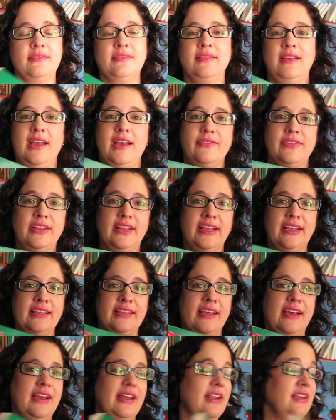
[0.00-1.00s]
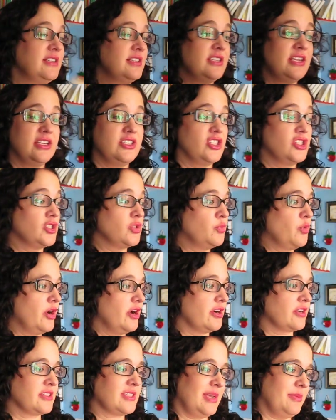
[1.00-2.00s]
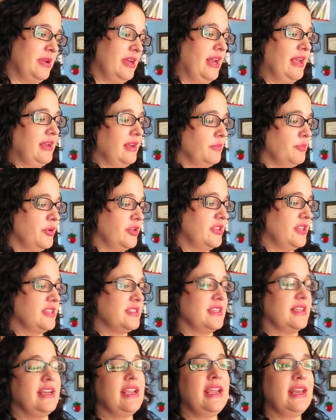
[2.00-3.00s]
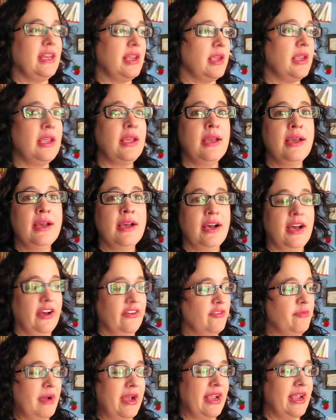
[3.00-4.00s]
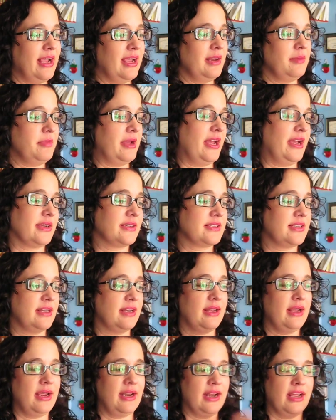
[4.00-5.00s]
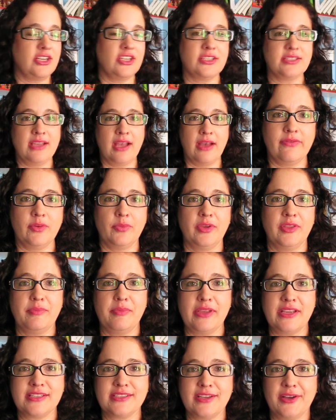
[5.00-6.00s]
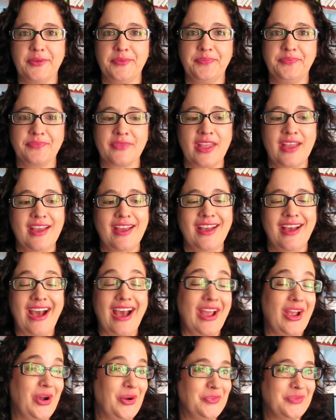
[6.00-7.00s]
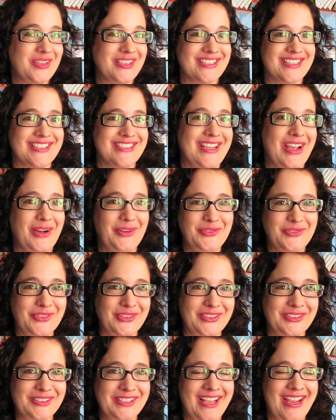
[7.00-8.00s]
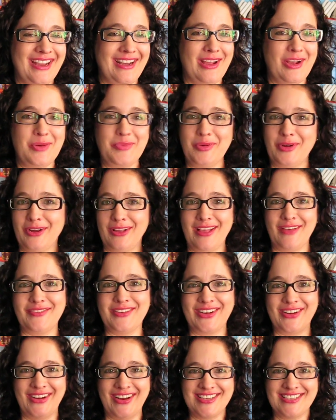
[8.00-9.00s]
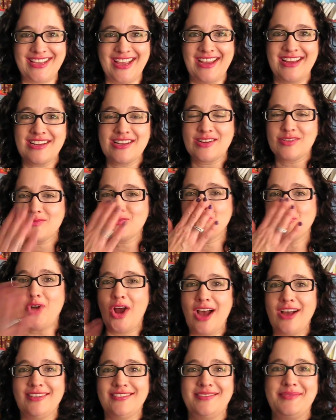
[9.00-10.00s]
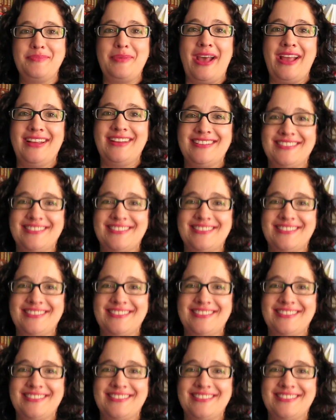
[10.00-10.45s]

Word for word: have it like that. It, it just works. I mean, I can put this in any of my handbags and, and I just it with me. So I hope this is helpful and I hope you're all having a great day. Mwah. Bye.